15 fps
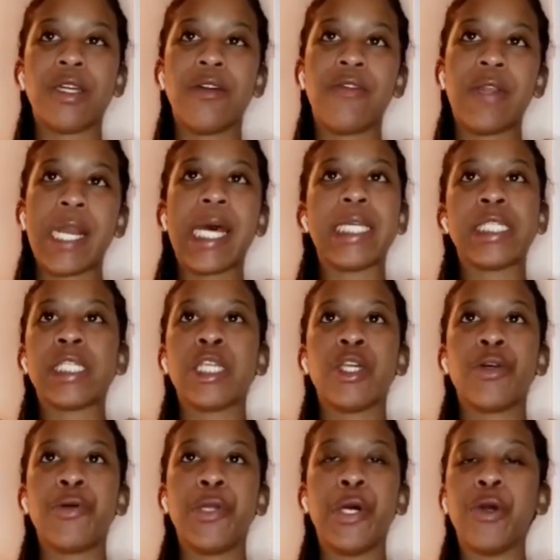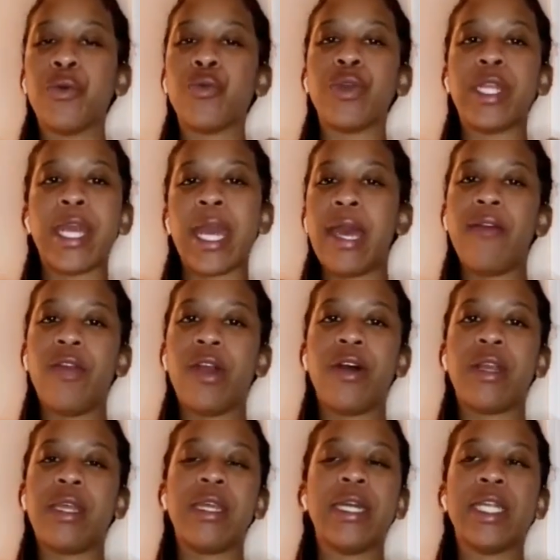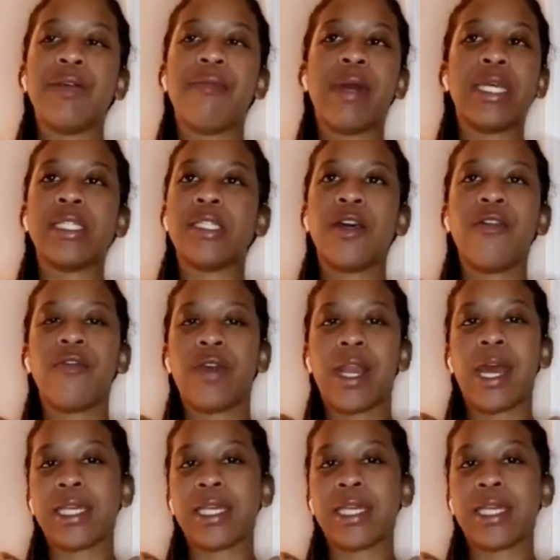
and I still don't really have it all together myself and I